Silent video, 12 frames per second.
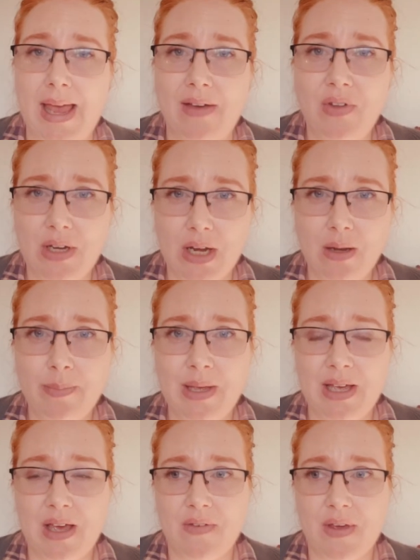have a little
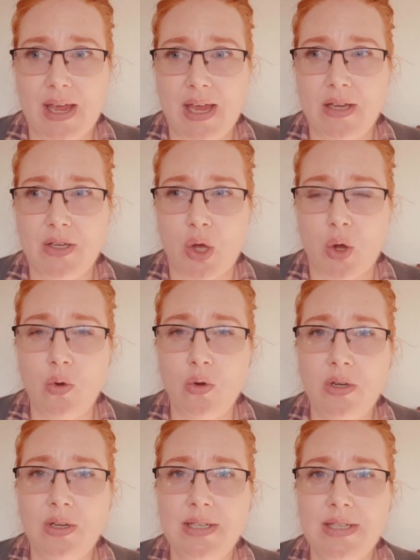bit of a
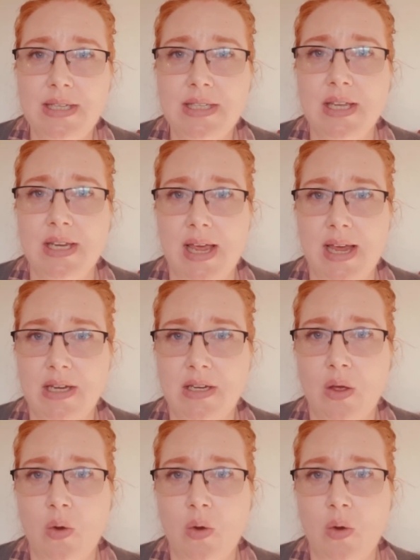tonal disconnect